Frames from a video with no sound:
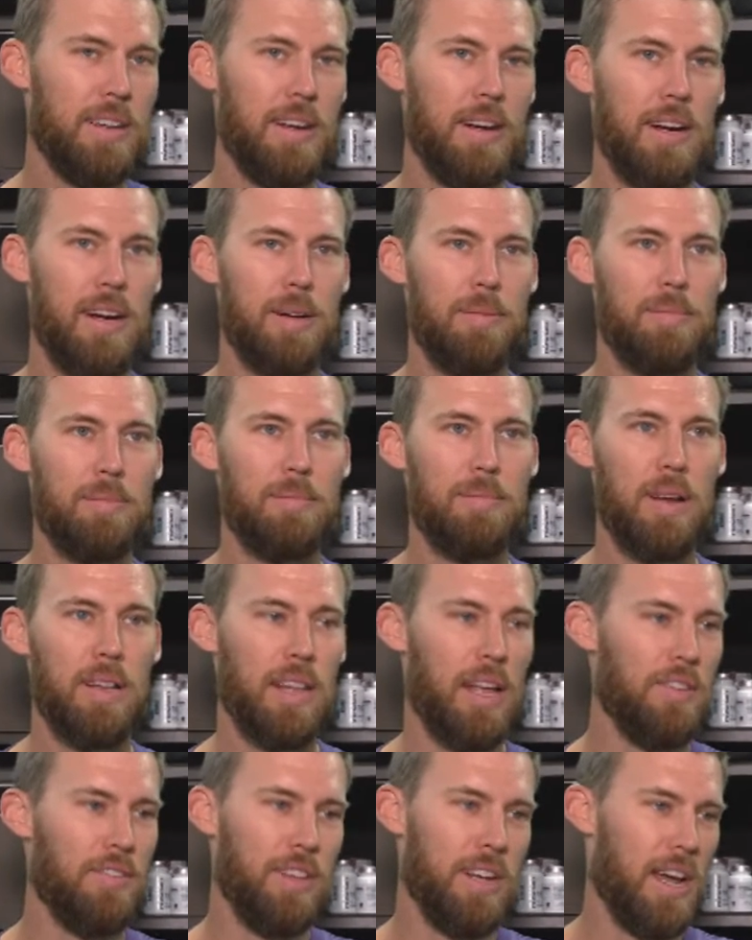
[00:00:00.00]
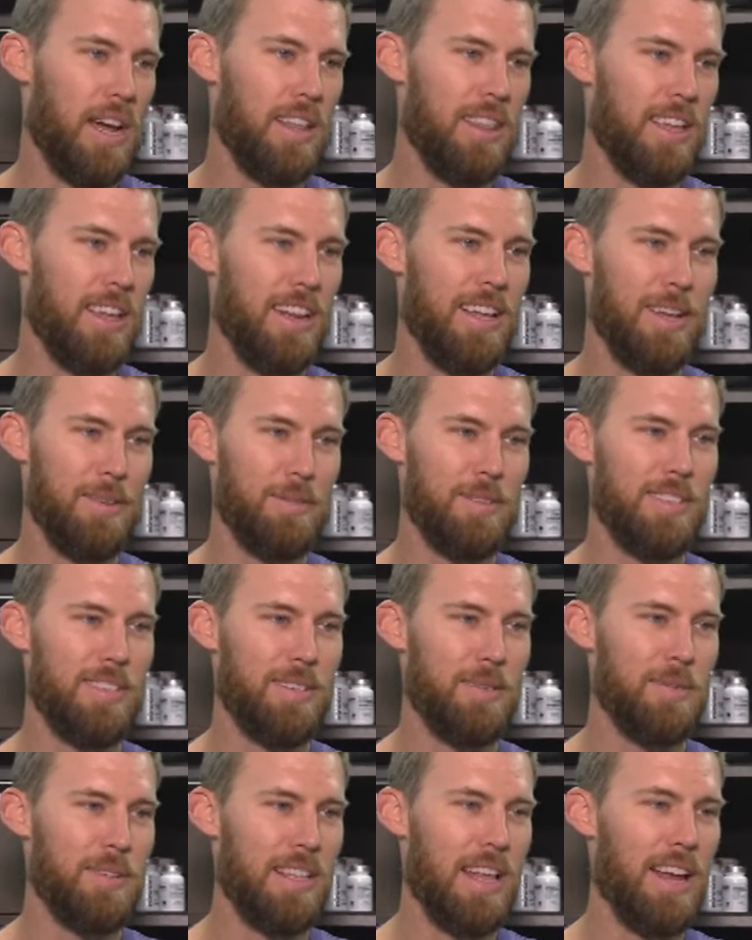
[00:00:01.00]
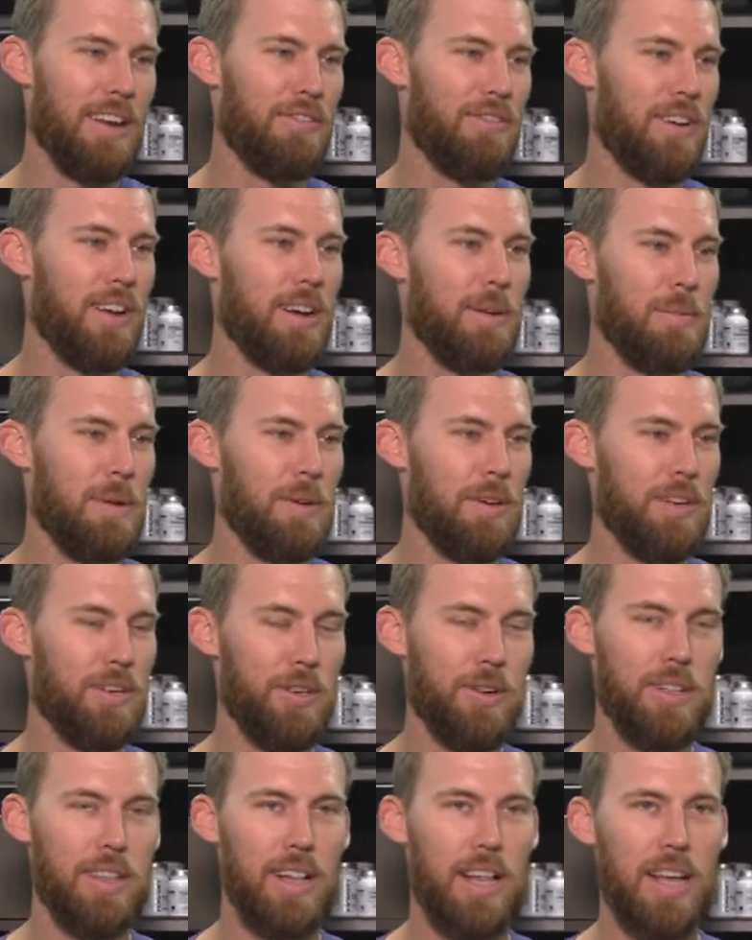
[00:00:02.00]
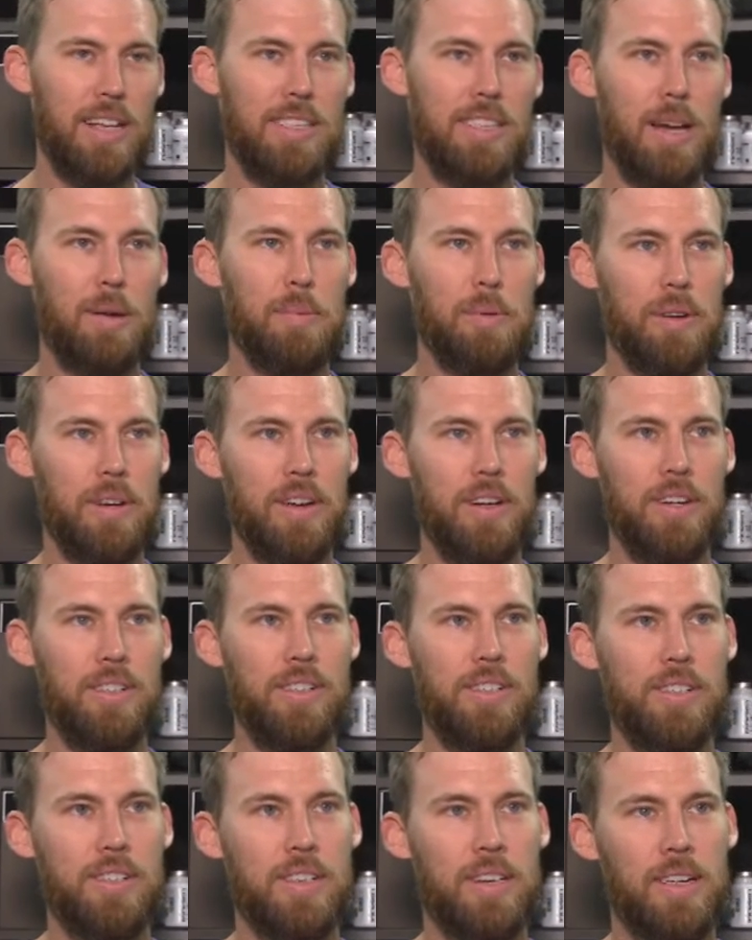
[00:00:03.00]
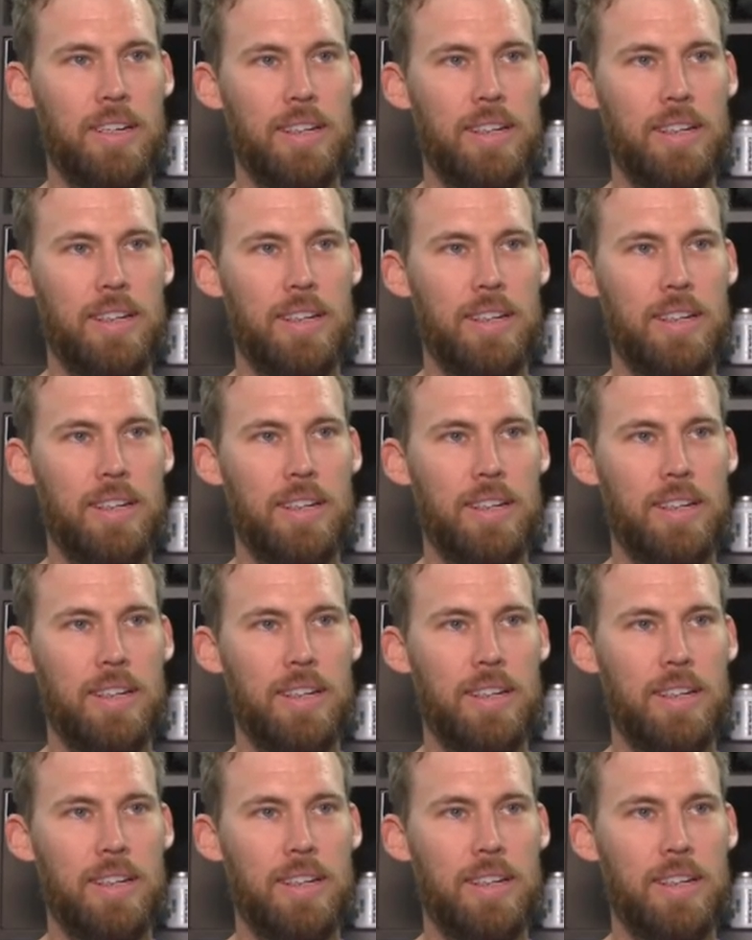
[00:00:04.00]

Um, I love the ninth inning. It was it was a lot of fun to be able to do it the last couple years.